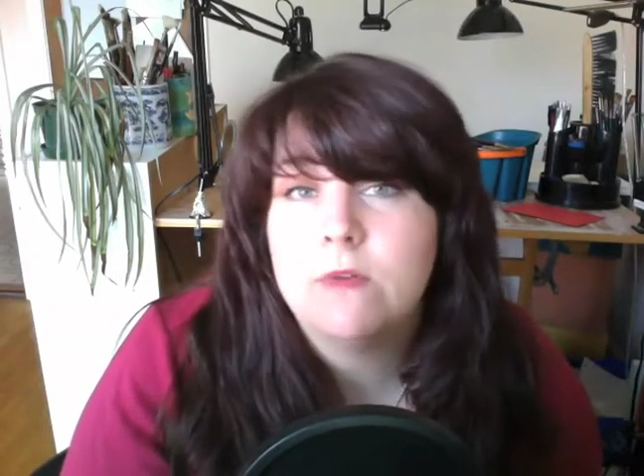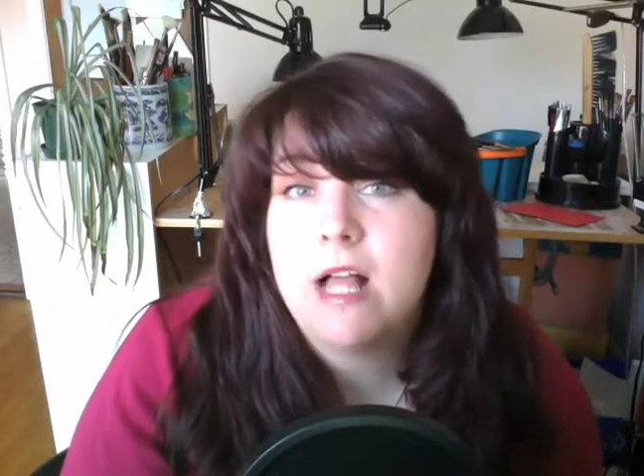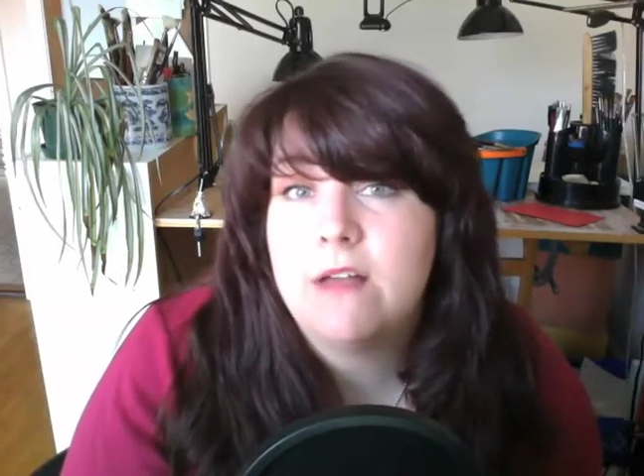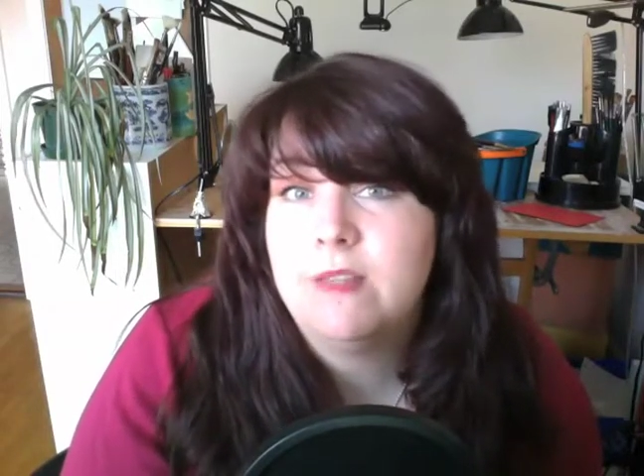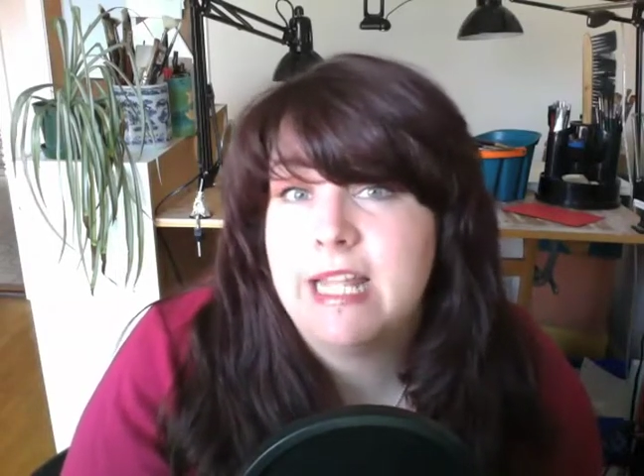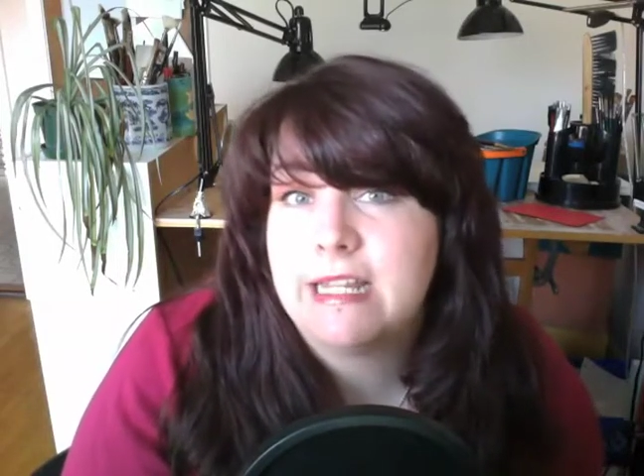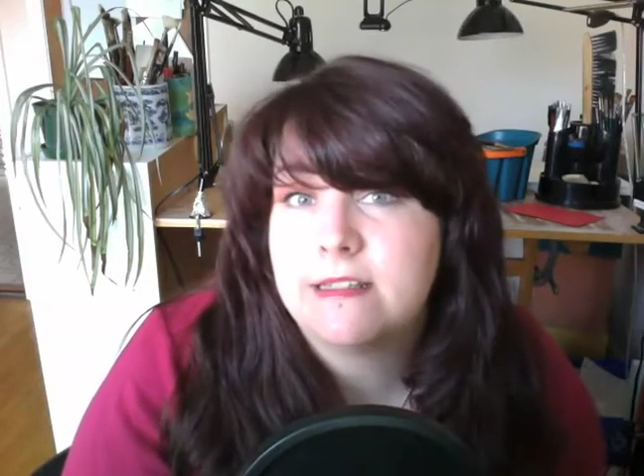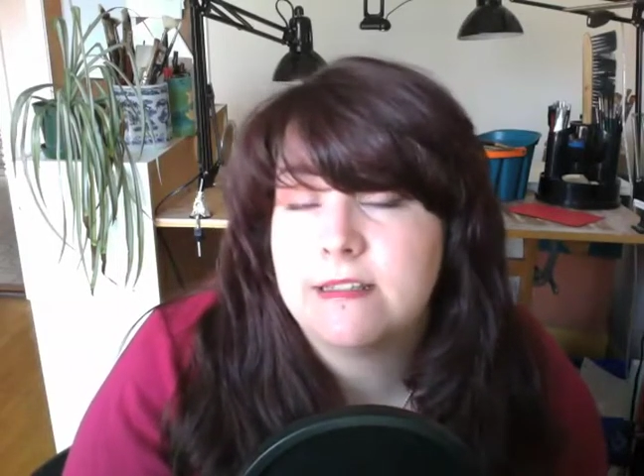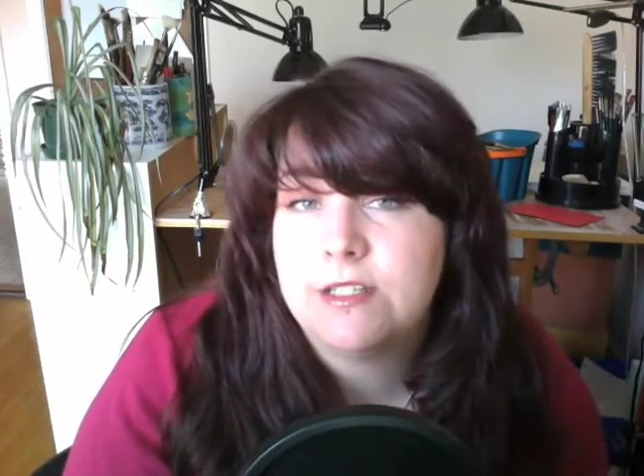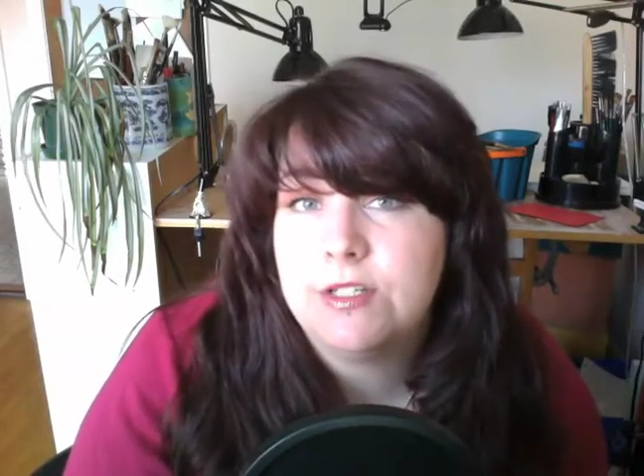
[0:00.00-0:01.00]
will have
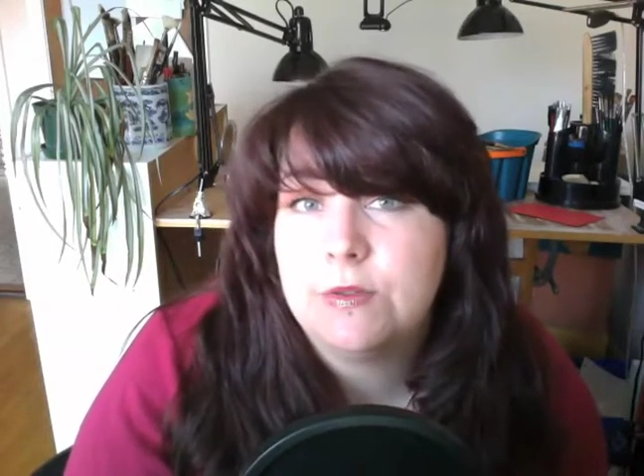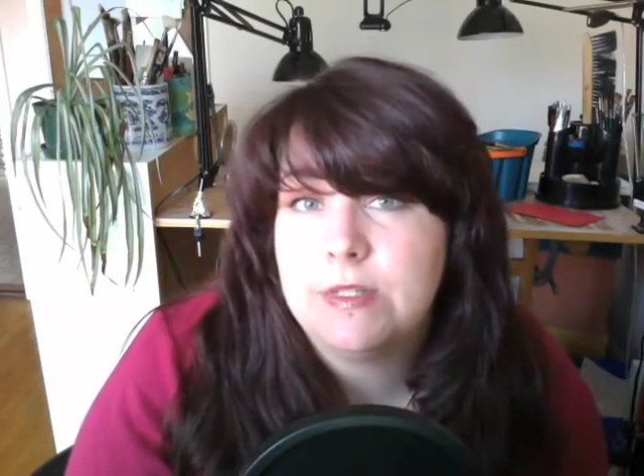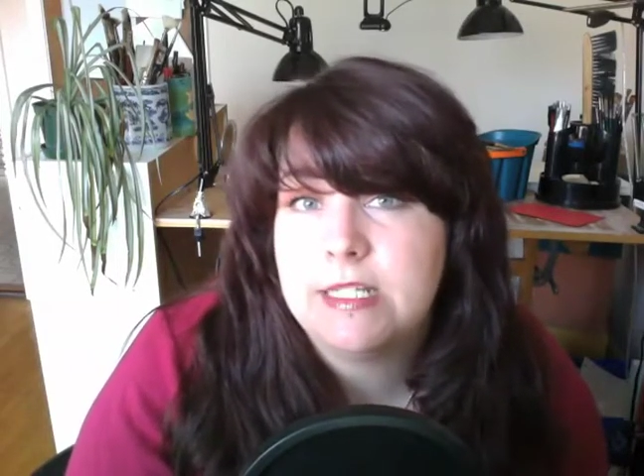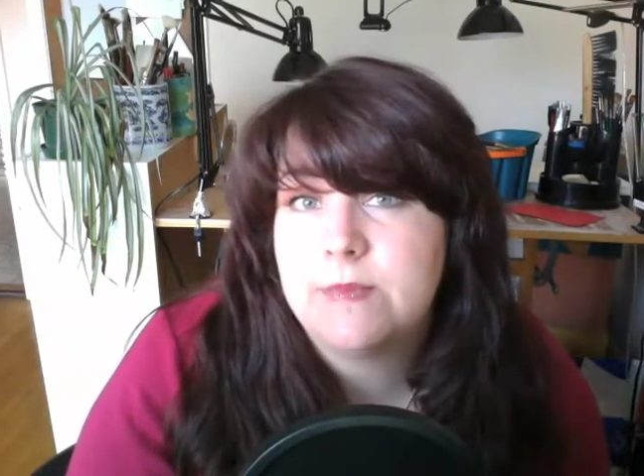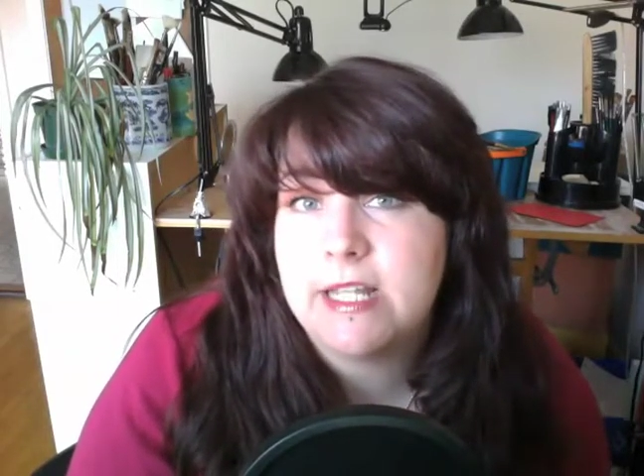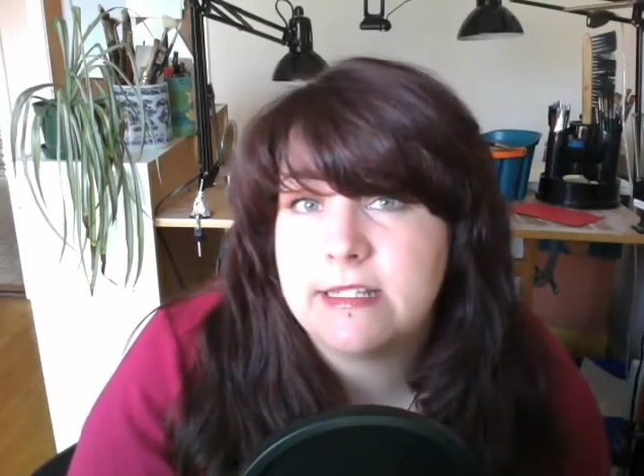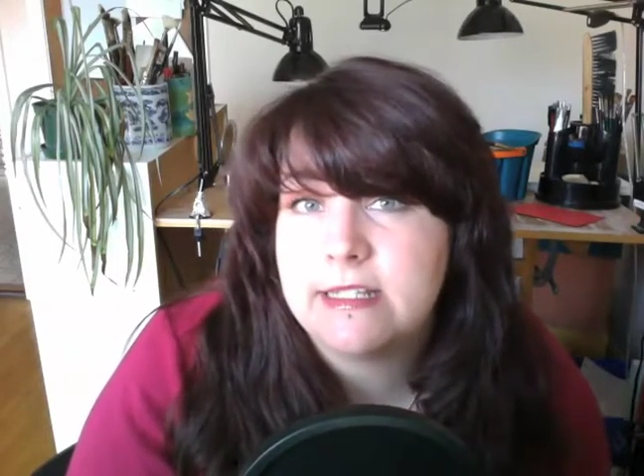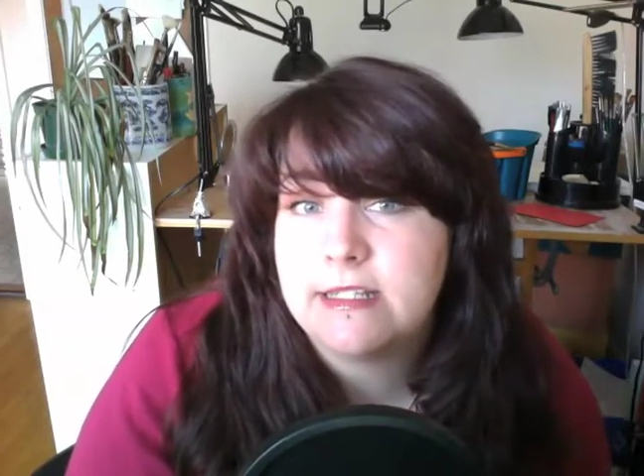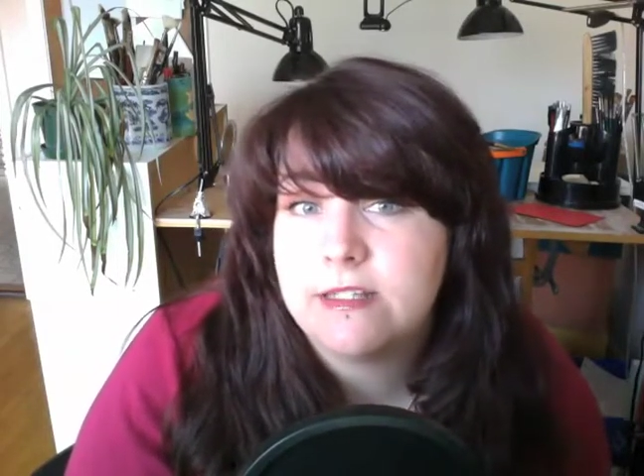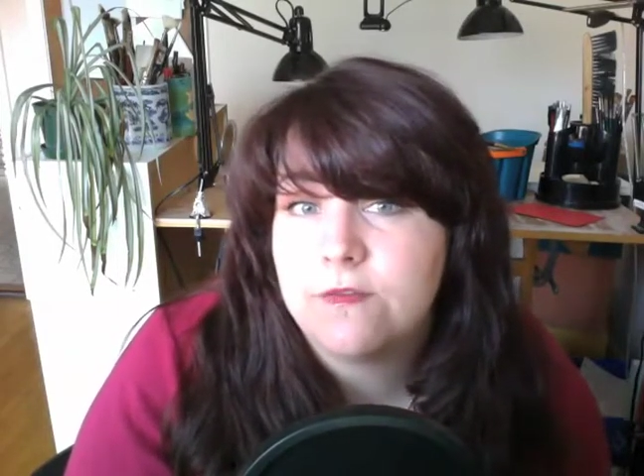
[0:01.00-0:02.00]
links to these places